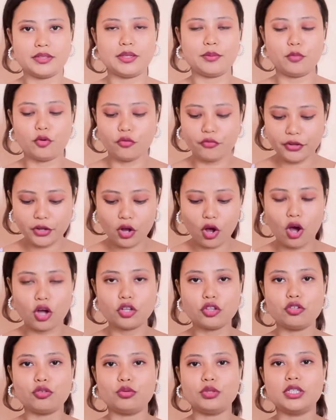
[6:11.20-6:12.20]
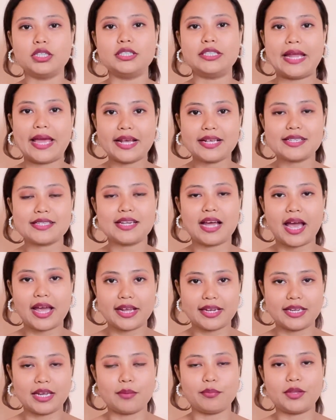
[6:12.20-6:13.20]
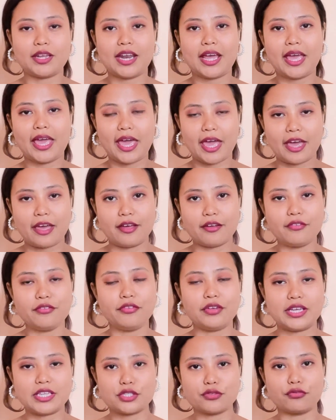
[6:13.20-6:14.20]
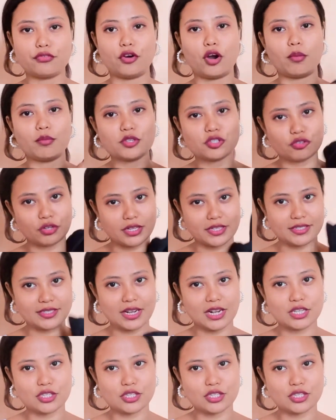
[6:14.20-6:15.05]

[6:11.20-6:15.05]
Moving on to the next item that I have is from Street Style